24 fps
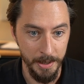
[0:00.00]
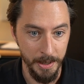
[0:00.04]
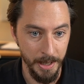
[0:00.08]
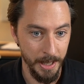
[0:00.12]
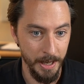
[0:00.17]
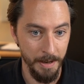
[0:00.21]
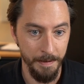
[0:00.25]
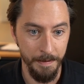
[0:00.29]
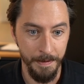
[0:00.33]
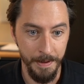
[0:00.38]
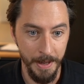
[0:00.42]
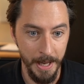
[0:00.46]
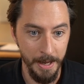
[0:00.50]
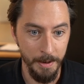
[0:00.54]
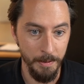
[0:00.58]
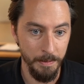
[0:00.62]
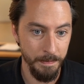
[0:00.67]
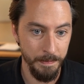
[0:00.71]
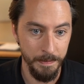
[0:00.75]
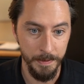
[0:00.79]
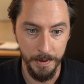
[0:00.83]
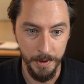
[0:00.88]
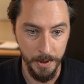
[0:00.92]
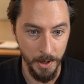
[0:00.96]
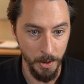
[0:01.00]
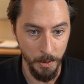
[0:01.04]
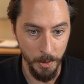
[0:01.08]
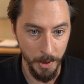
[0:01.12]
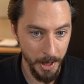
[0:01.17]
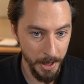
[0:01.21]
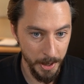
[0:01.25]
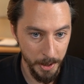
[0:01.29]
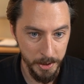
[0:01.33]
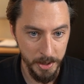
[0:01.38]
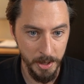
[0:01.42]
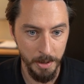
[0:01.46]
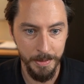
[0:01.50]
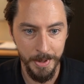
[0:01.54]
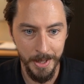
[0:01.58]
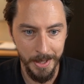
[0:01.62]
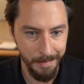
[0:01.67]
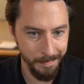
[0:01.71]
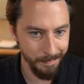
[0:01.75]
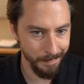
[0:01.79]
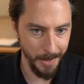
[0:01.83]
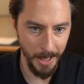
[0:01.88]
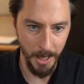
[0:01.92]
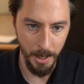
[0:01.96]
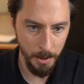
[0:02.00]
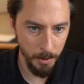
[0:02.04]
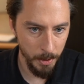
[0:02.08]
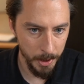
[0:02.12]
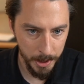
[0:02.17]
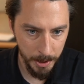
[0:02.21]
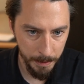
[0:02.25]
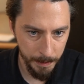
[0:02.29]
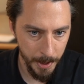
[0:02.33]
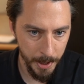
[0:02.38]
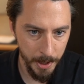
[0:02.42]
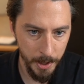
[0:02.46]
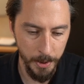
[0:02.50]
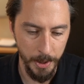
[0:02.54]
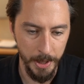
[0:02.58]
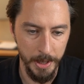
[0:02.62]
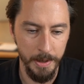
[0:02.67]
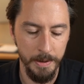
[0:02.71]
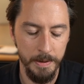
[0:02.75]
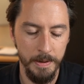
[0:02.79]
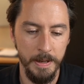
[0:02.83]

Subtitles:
Like, if they don't want to do something, I don't want them to do it.